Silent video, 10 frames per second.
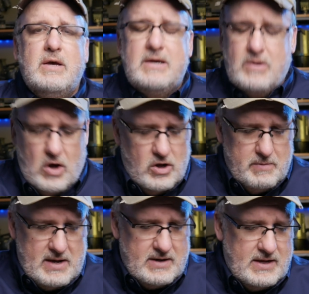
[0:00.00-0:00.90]
It'll
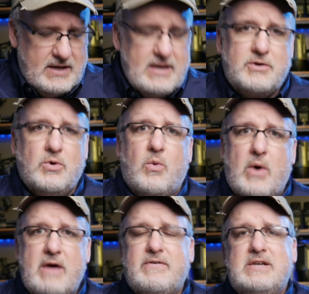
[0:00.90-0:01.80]
automatically connect to a
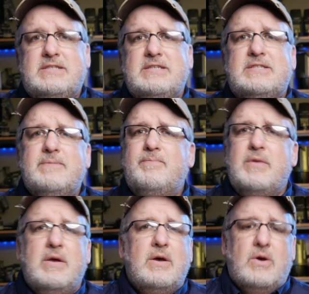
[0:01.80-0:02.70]
Wi-Fi system
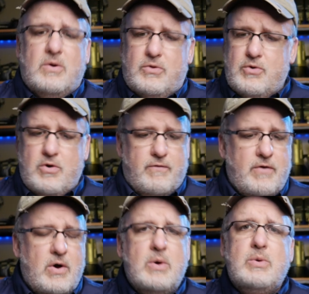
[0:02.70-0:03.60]
through your
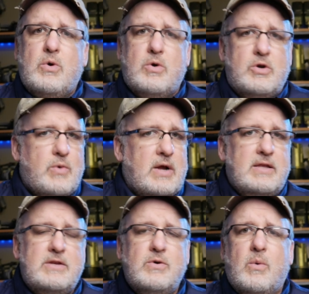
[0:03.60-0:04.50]
phone or
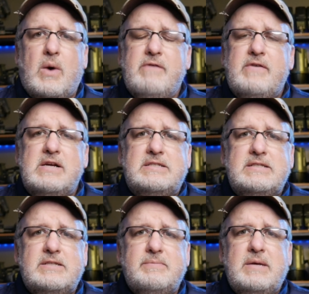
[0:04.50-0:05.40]
directly to a Wi-Fi
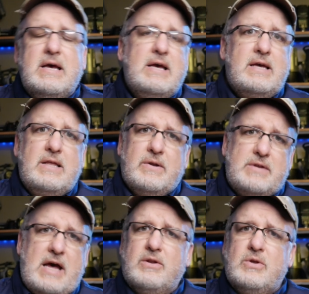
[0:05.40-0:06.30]
system. It'll
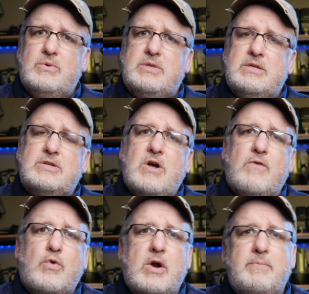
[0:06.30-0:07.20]
download the
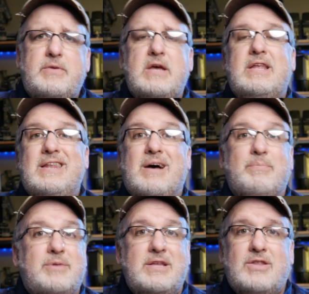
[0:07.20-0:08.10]
software update and
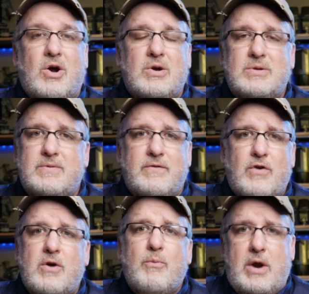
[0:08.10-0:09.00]
update the
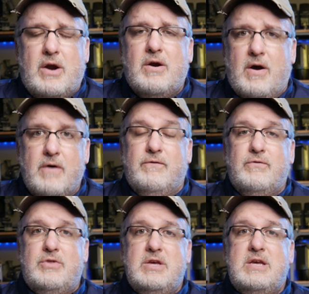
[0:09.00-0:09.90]
firmware
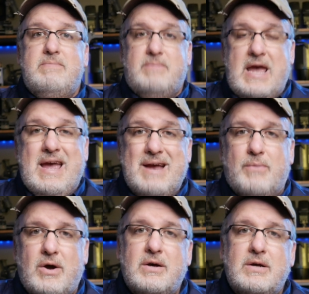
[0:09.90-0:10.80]
of the
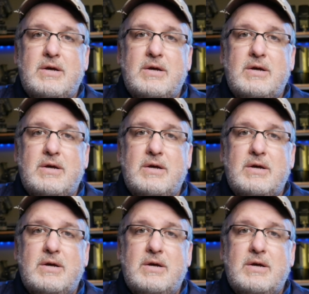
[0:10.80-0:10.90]
camera